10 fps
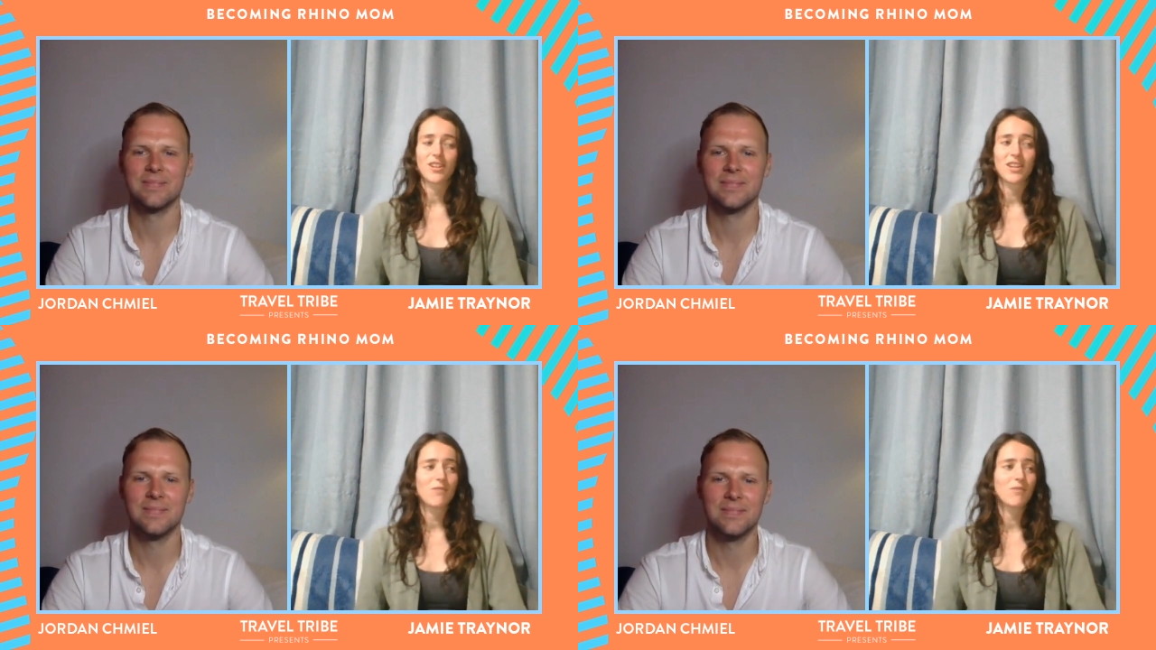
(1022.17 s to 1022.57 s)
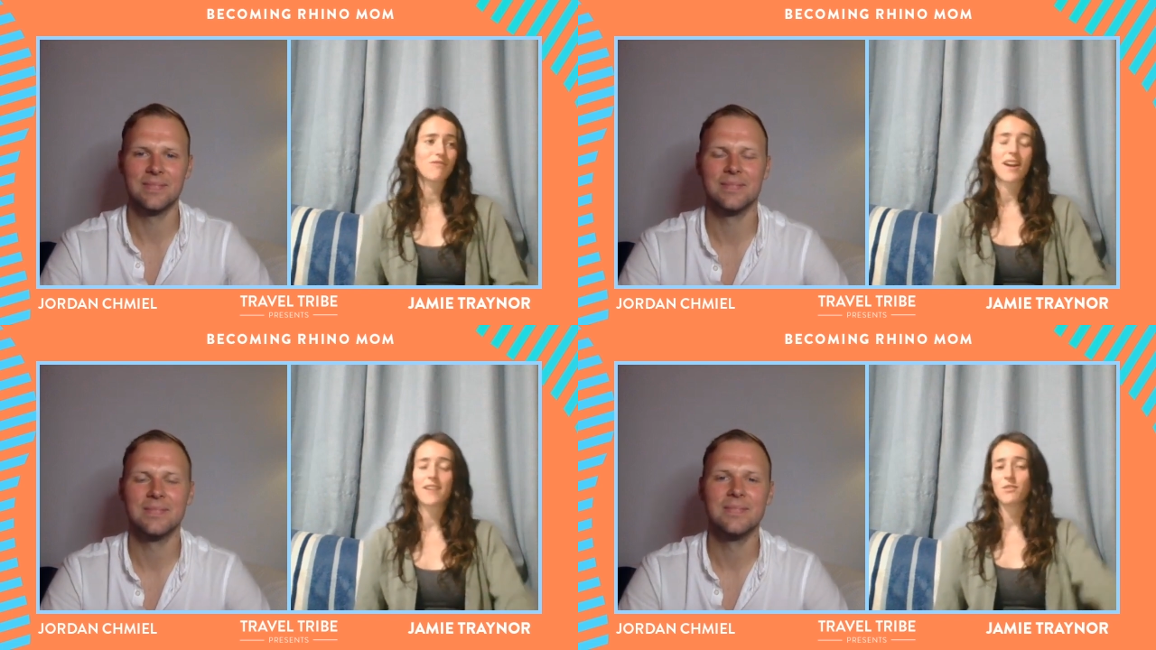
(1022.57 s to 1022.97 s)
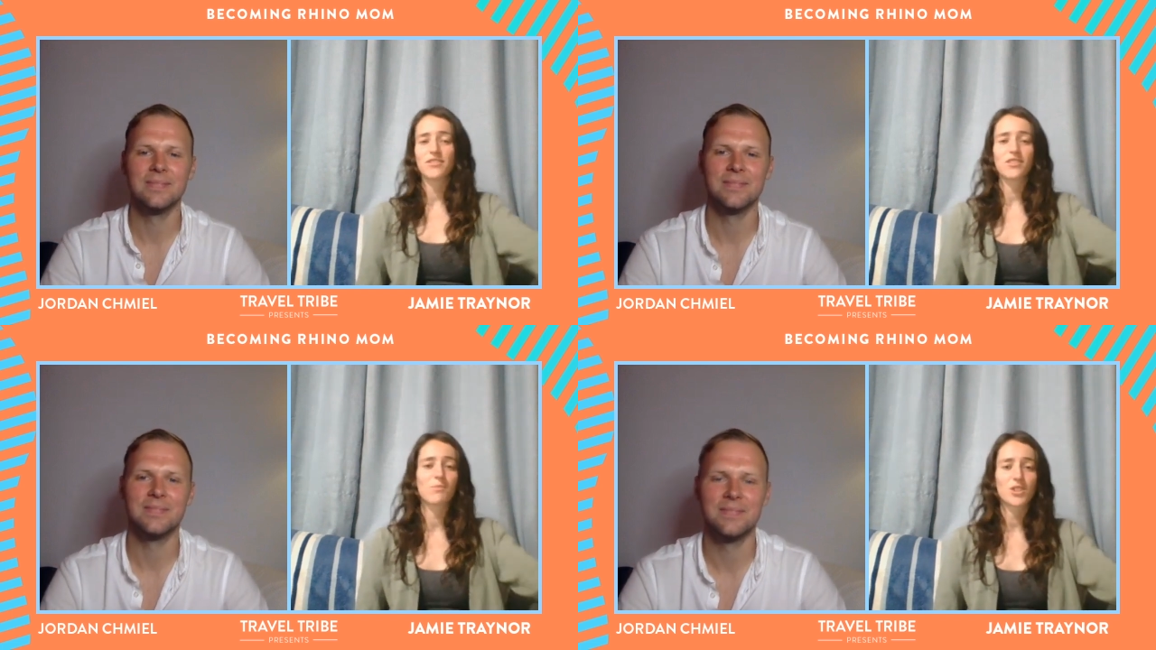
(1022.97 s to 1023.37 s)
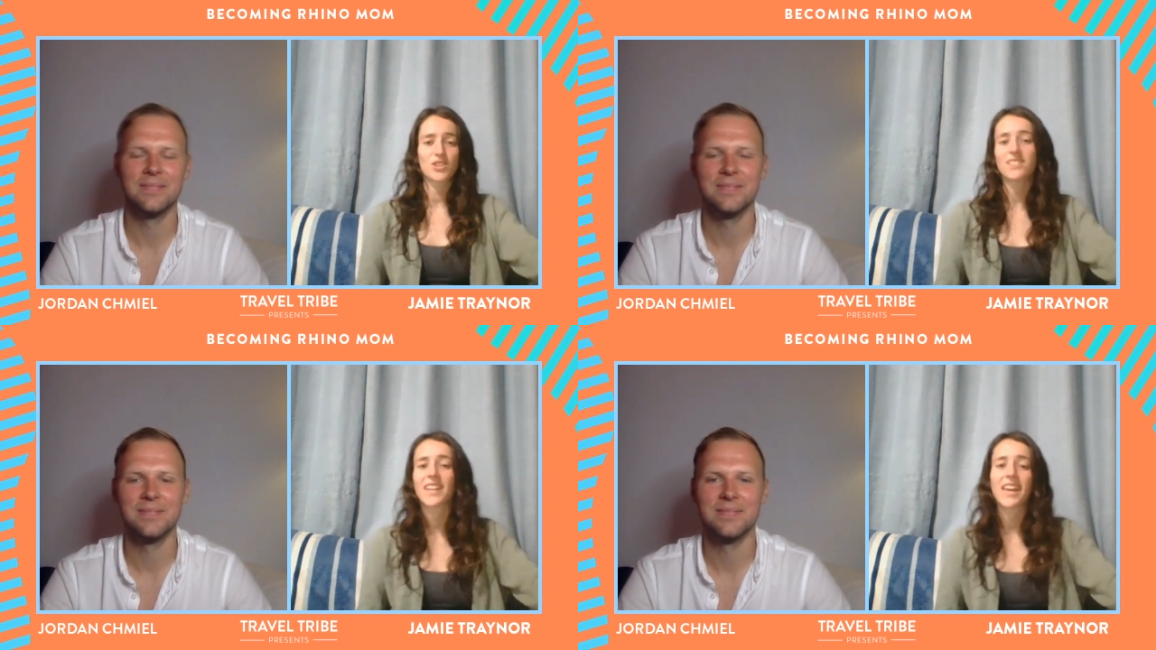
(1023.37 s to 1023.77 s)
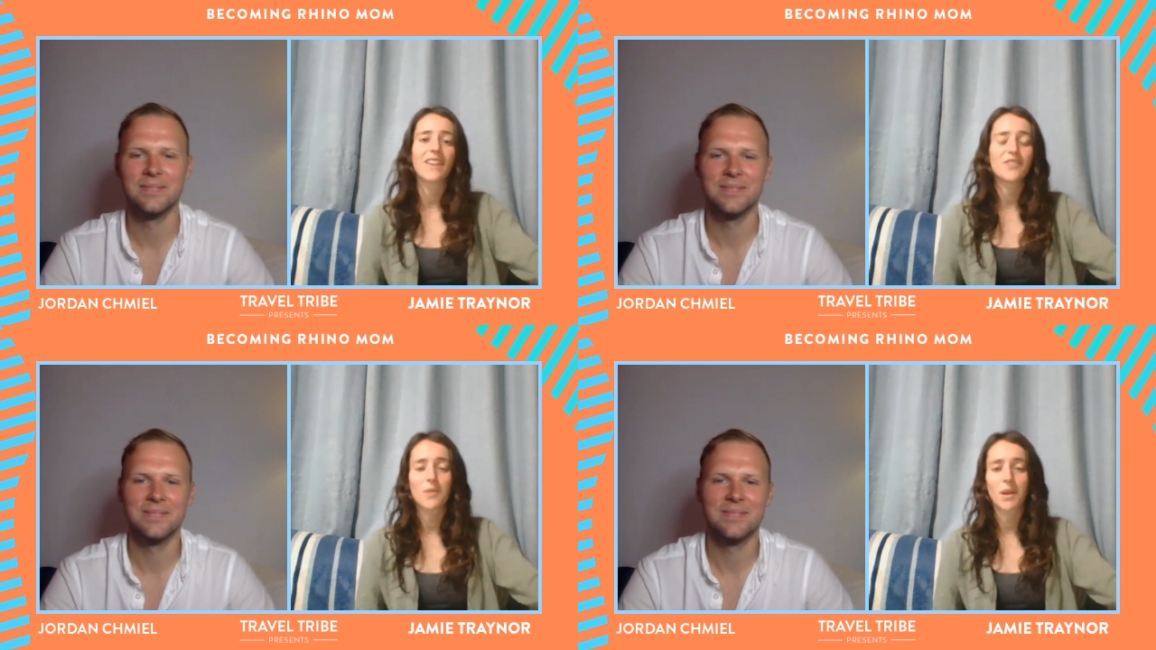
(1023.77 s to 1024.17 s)
Speaker 1: You know, he would run off to the bush. Didn't
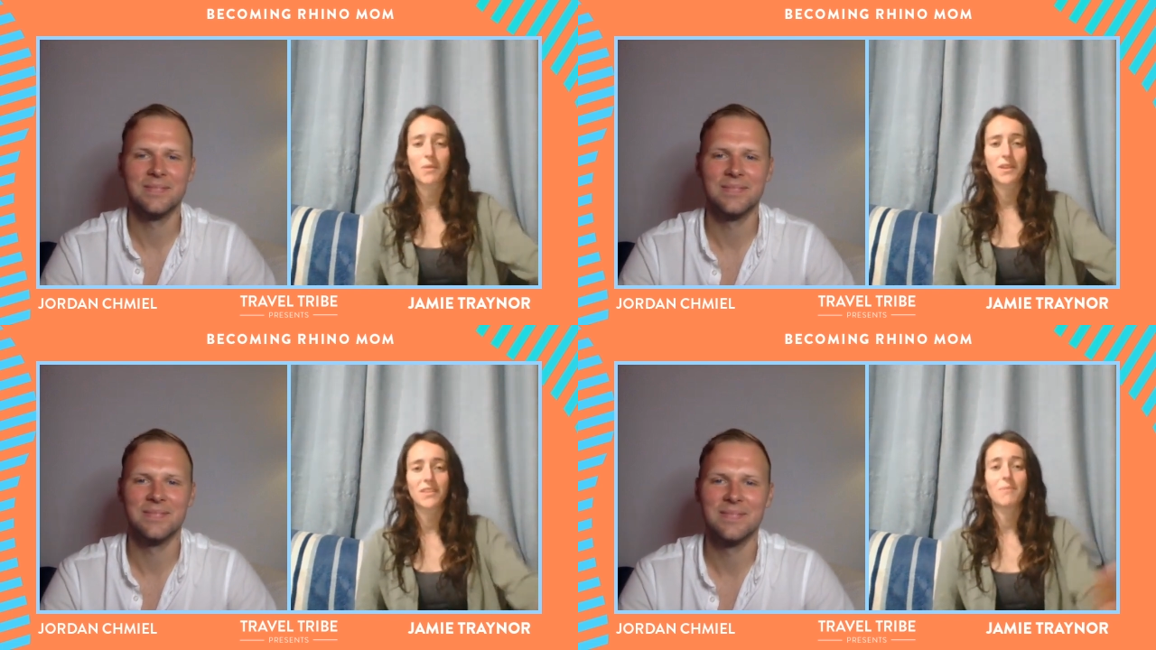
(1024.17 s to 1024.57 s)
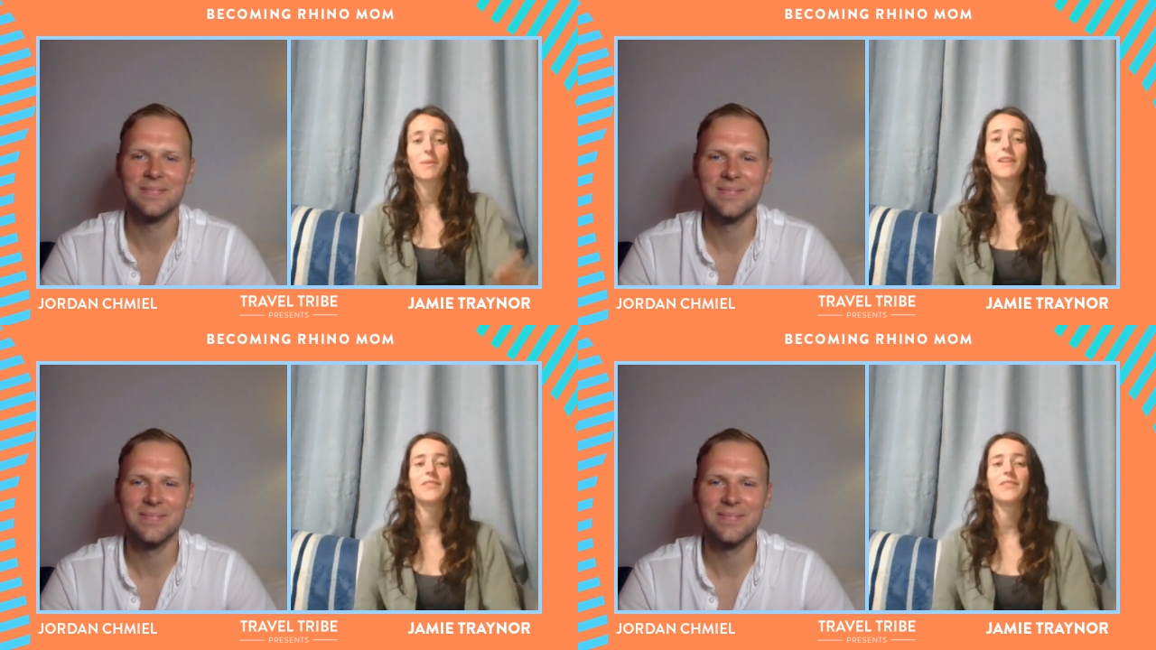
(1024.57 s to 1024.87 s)
care if you went with him, but